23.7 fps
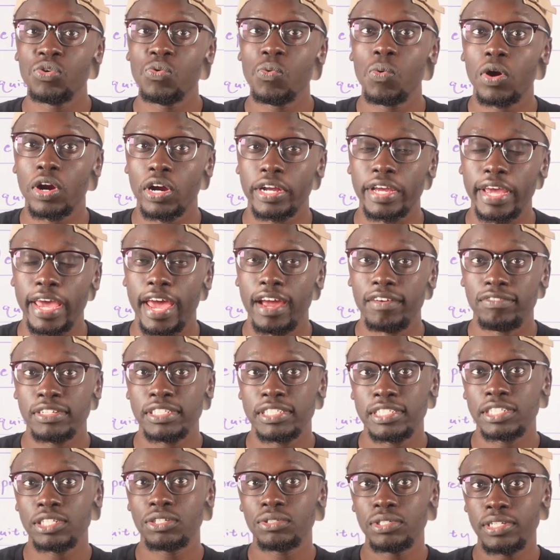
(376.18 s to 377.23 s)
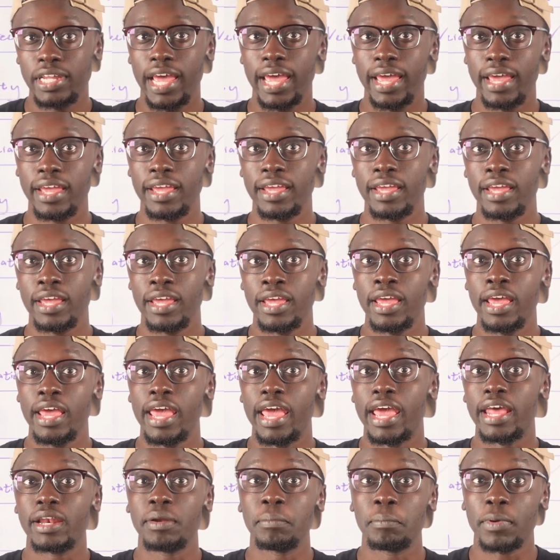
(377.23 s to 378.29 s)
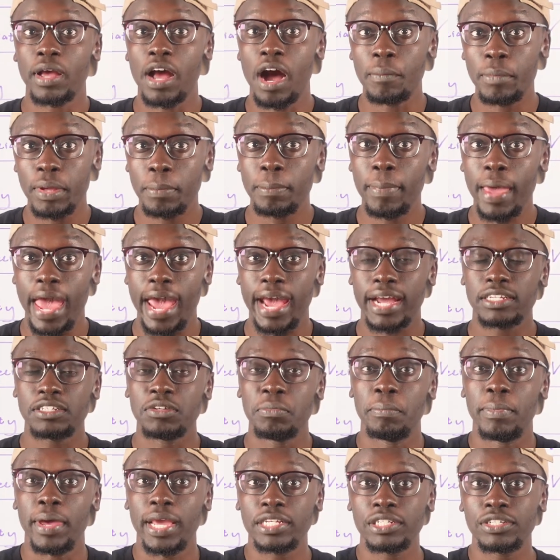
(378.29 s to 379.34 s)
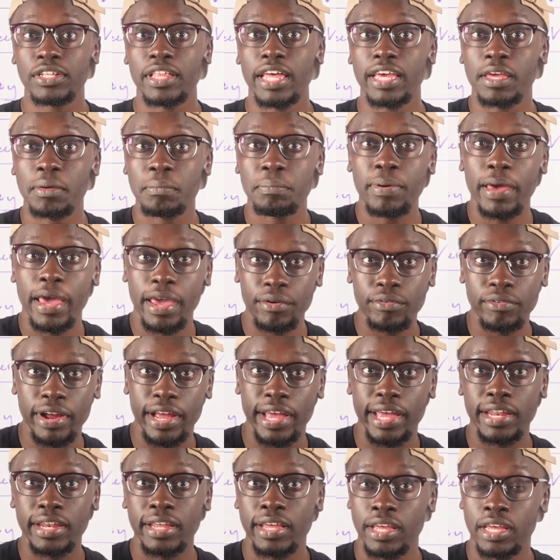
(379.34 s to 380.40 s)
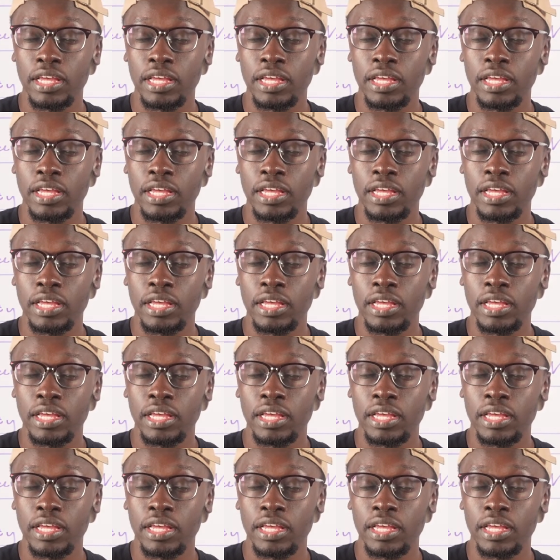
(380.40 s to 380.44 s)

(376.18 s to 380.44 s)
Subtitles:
work every single day and coming back to make sure they can pay rent